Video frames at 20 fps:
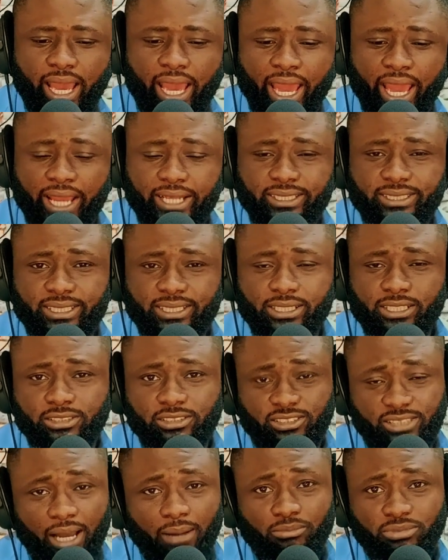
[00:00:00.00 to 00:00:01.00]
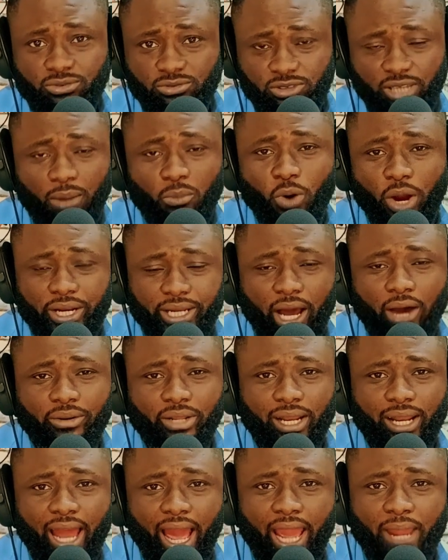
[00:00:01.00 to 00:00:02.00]
And somewhere down
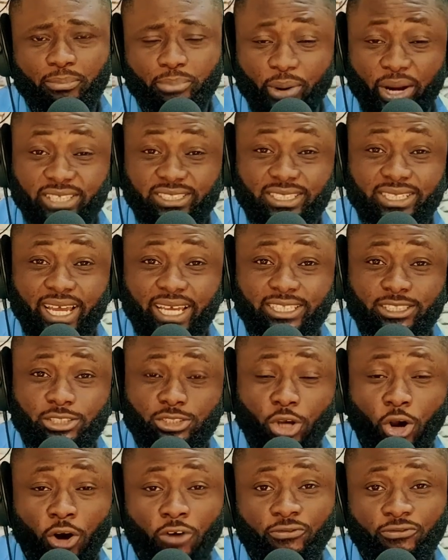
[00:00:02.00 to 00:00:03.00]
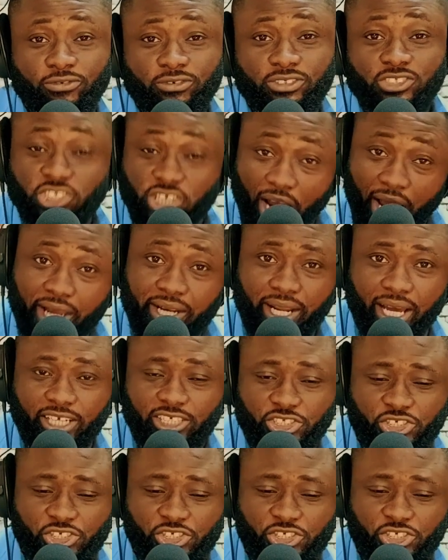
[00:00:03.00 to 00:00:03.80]
the line, President of China,